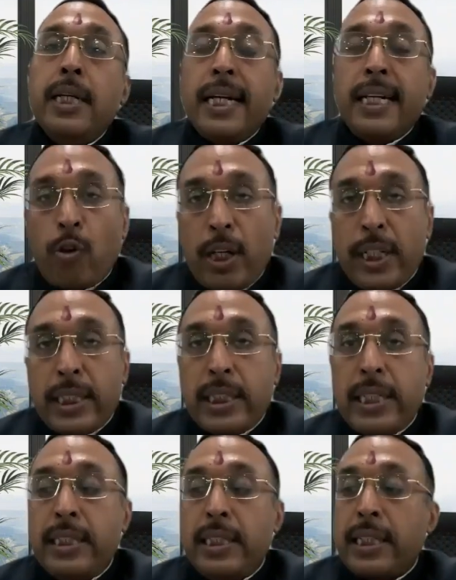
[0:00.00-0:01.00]
Invoice
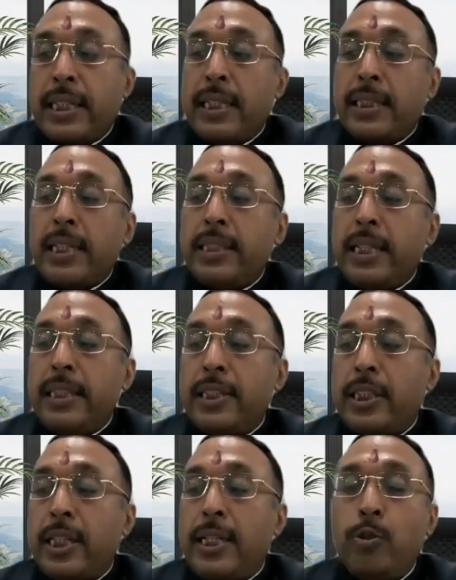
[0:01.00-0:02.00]
series, in case there is any
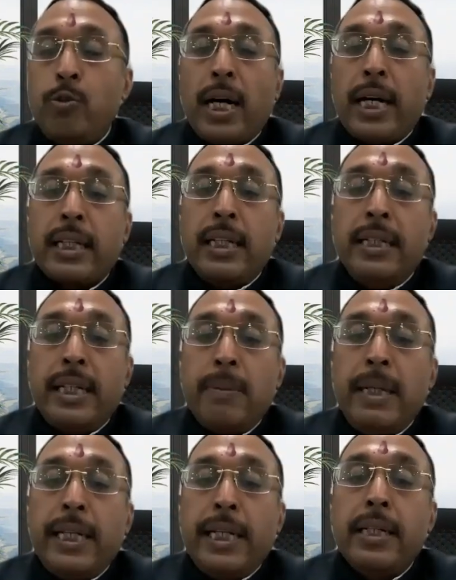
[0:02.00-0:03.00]
change, you are
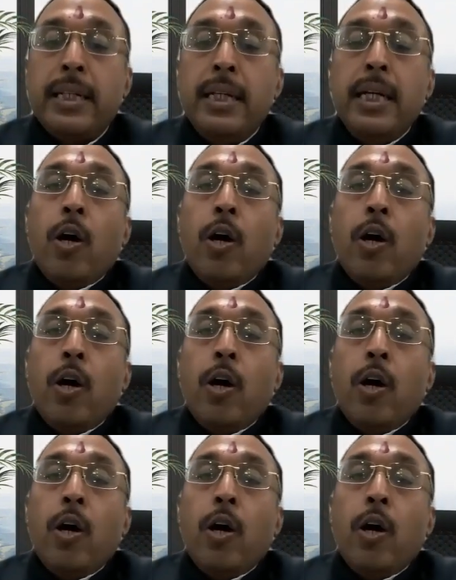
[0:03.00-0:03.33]
intimating,